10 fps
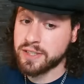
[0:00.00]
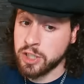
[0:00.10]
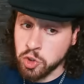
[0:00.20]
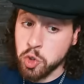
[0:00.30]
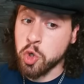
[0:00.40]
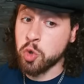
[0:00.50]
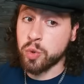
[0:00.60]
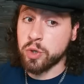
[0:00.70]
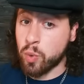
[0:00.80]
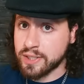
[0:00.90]
He knew
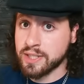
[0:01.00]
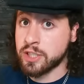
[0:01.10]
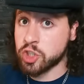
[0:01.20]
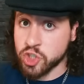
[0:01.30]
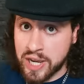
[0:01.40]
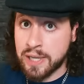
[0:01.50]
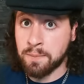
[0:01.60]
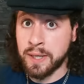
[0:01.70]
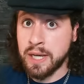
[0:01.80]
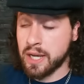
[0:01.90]
he wasn't in
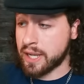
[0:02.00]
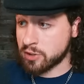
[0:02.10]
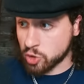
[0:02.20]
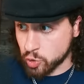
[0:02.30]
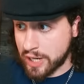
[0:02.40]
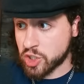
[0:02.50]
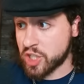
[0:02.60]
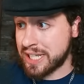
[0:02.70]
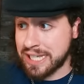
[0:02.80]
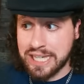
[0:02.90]
shape against
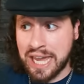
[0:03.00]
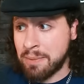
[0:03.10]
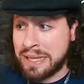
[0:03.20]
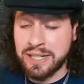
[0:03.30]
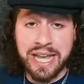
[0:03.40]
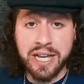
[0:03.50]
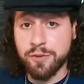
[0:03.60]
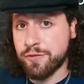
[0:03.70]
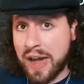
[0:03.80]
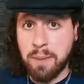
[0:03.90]
Dreschke, and he came in like a
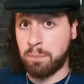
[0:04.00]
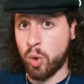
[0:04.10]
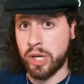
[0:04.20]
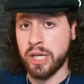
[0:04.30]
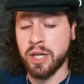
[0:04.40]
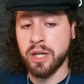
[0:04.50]
fat boy.